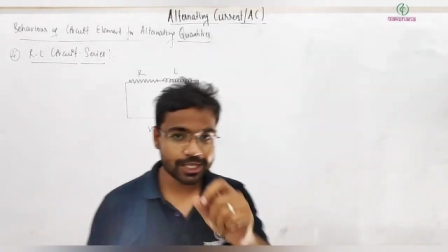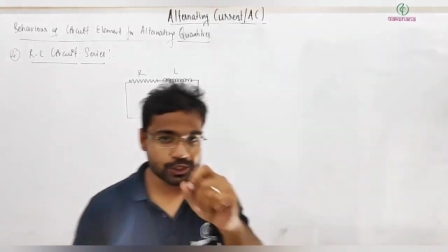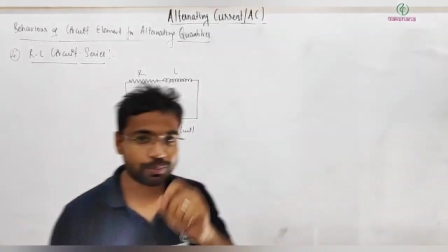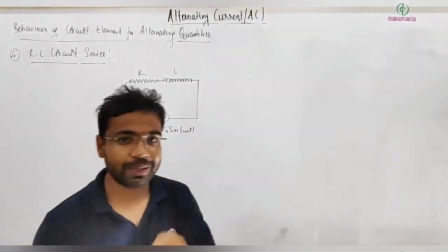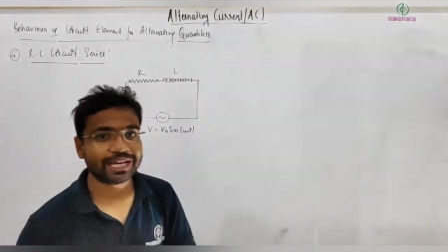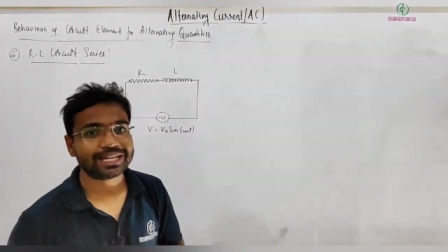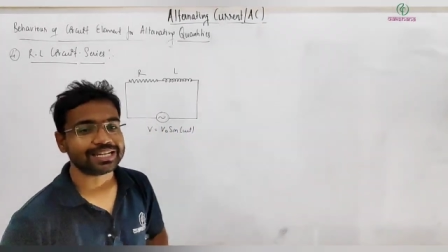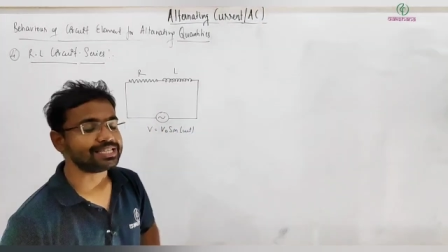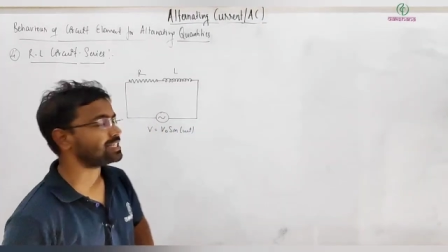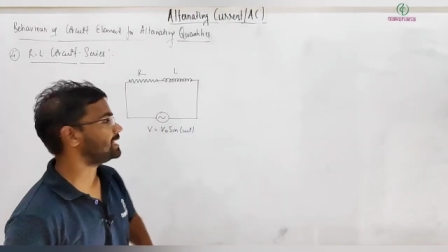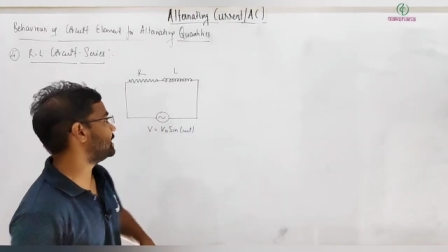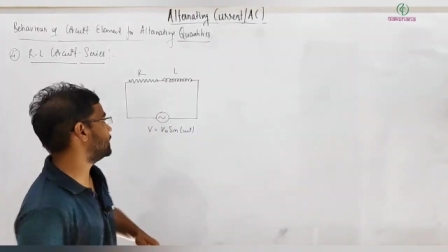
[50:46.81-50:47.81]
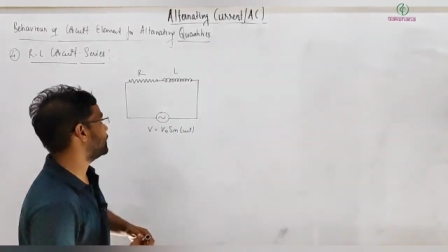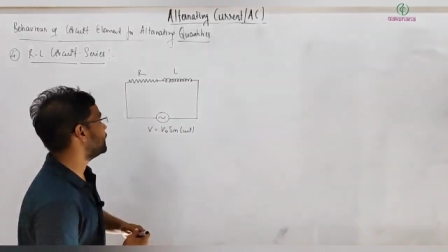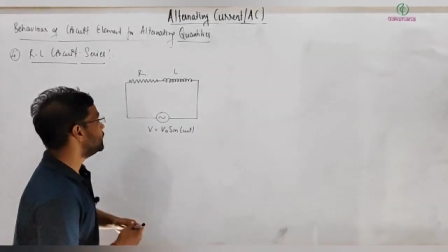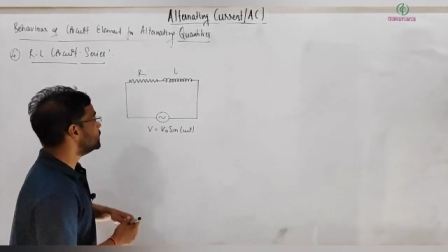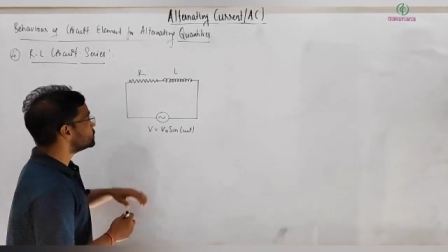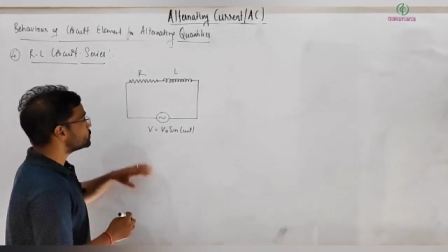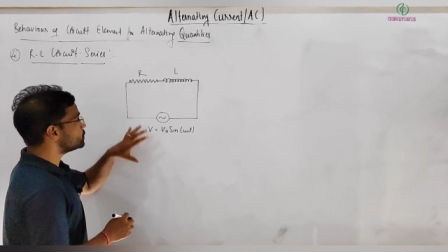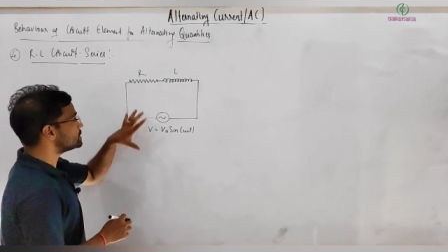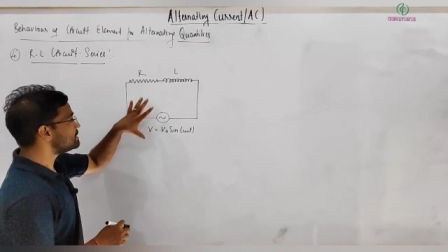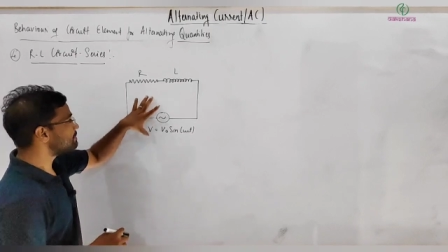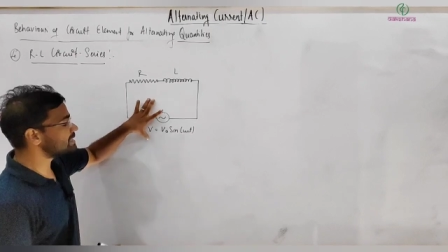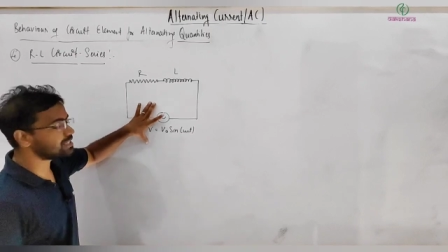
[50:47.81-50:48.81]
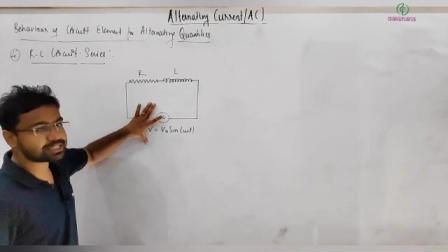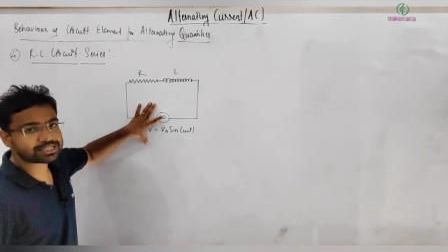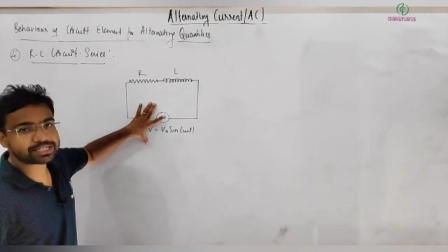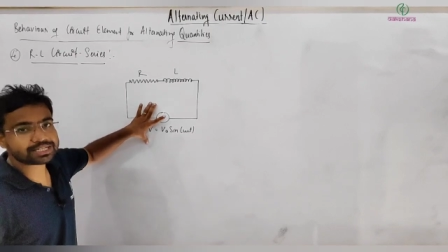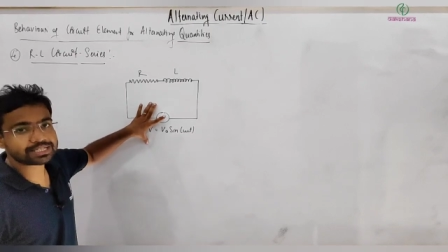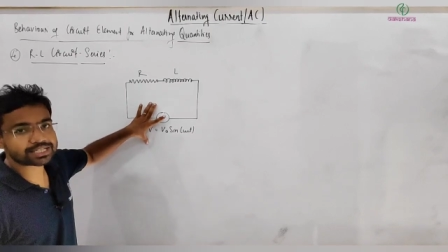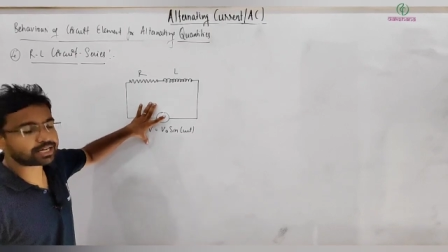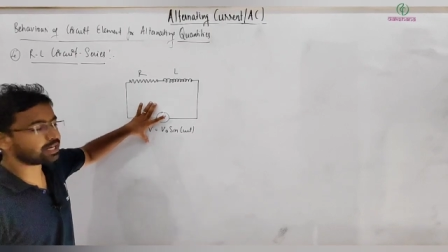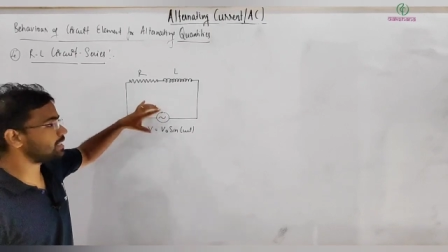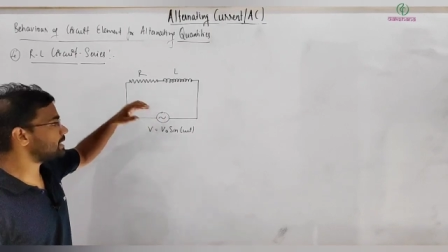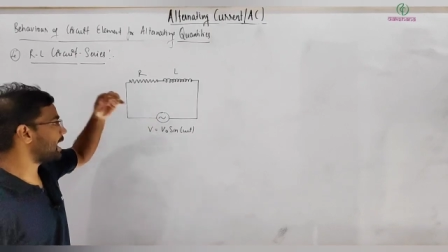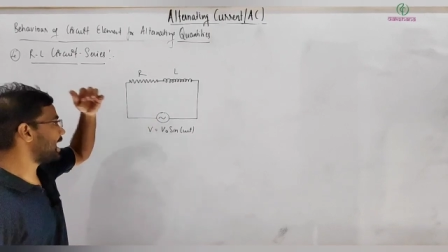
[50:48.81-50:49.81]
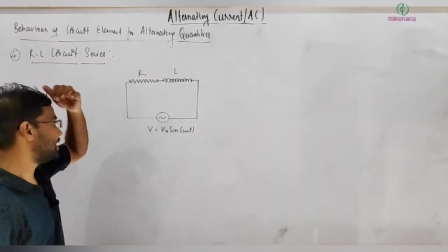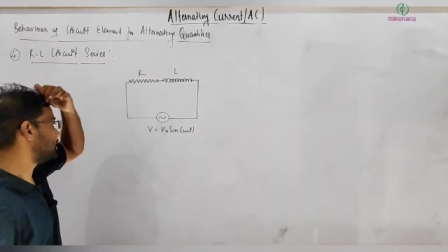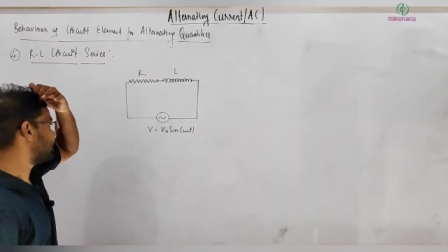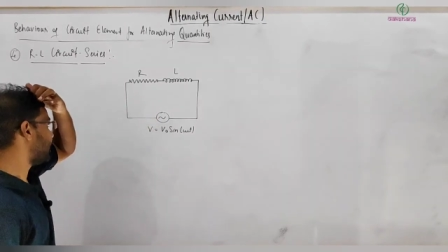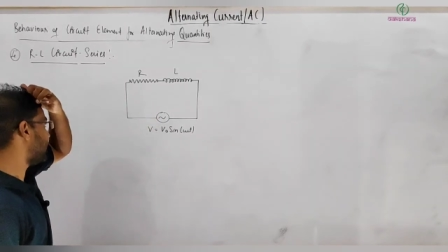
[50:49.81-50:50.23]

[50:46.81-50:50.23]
So pay attention here. So simple, this is the circuit, and